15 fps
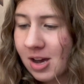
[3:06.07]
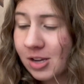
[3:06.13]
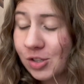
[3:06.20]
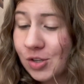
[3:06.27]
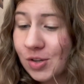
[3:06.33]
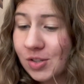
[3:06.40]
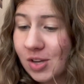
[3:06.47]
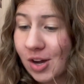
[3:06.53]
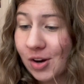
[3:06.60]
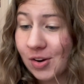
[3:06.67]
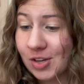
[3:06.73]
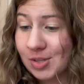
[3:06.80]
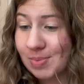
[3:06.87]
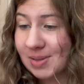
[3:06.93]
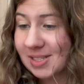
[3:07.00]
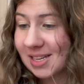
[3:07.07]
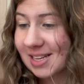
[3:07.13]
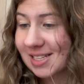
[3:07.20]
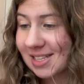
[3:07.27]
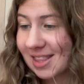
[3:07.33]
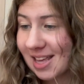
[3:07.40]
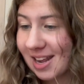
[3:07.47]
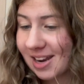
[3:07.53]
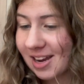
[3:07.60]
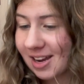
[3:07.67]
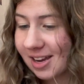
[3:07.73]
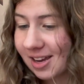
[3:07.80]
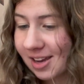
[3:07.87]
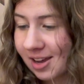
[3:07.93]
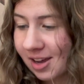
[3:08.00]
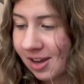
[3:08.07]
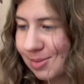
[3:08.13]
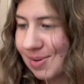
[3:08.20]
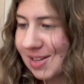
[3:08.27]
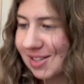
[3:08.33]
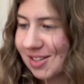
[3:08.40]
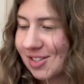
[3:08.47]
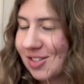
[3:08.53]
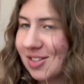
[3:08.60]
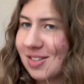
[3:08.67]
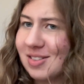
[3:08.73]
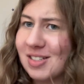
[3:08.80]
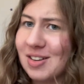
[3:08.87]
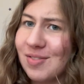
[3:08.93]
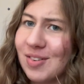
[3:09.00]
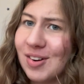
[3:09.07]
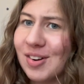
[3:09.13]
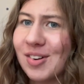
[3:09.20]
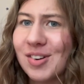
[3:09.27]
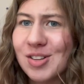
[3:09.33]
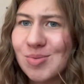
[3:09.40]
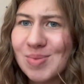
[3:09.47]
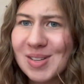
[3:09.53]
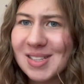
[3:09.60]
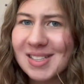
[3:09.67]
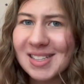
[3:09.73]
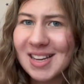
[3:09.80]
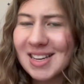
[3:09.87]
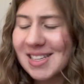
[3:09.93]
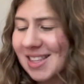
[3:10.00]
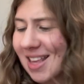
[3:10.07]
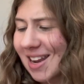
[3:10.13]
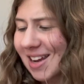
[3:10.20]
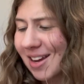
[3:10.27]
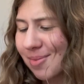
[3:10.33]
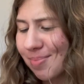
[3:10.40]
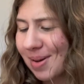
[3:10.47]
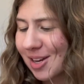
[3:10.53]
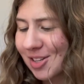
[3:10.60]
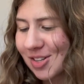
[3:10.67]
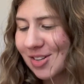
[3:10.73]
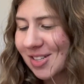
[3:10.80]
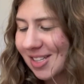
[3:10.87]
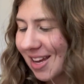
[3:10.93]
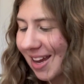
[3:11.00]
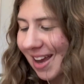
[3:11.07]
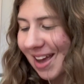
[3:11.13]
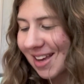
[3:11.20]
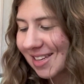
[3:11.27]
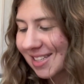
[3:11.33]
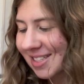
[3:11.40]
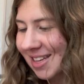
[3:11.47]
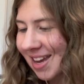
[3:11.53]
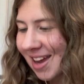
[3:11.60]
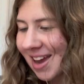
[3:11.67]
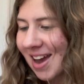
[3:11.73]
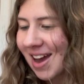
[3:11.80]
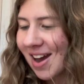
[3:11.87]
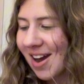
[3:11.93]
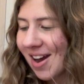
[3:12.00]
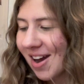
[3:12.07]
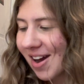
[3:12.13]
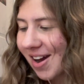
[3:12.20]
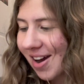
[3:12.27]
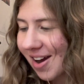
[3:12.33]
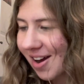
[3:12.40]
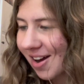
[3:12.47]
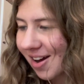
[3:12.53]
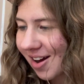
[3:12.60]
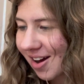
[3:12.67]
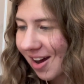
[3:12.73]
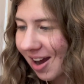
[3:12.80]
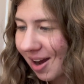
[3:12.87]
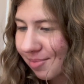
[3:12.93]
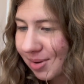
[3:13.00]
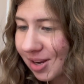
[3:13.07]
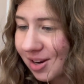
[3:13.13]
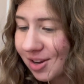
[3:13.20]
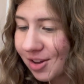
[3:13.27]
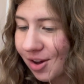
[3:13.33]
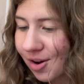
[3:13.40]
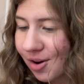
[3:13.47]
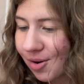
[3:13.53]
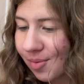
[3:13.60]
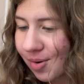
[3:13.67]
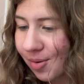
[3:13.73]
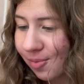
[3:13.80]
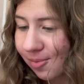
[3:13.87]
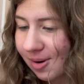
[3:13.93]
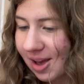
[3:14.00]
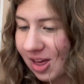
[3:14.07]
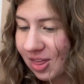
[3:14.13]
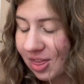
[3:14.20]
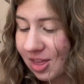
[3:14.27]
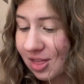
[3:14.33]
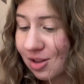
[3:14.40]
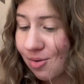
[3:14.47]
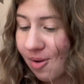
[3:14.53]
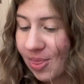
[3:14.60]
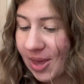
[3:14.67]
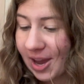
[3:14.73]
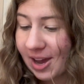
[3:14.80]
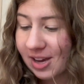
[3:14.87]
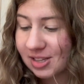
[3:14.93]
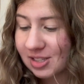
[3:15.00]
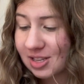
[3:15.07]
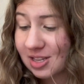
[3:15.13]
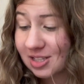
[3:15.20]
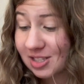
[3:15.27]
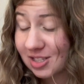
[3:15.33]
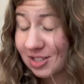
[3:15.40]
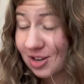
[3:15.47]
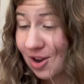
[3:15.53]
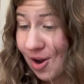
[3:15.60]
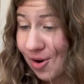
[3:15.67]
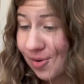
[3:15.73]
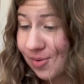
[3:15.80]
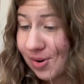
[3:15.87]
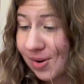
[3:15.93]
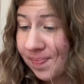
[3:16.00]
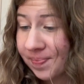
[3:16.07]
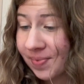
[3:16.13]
Choose a Christmas aesthetic. It's basically just different Christmas aesthetic pictures, I guess. I'm gonna go with the one that has snow